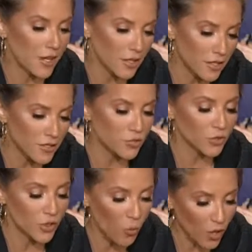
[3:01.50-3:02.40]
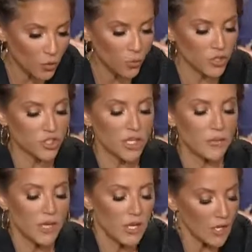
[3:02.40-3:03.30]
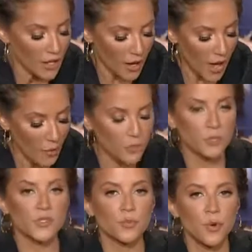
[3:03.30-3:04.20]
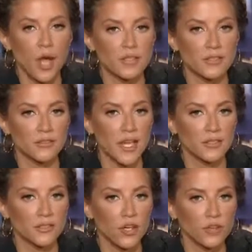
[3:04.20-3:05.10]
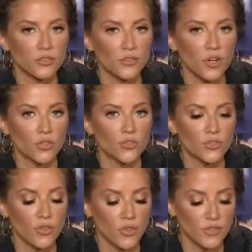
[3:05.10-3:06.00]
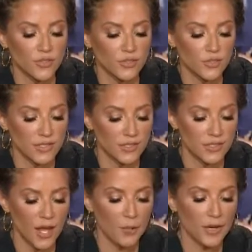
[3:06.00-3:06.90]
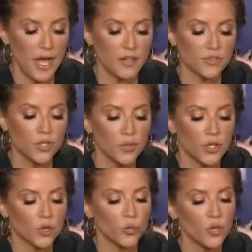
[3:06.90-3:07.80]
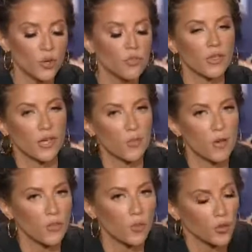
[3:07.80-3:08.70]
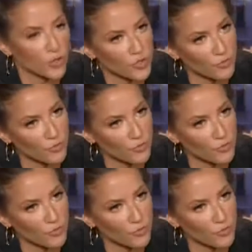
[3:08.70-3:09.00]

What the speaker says: he doesn't really want to rush him. I wouldn't be surprised if Andy Dalton starts this season. I want to ask you, Peter, what you think about the words of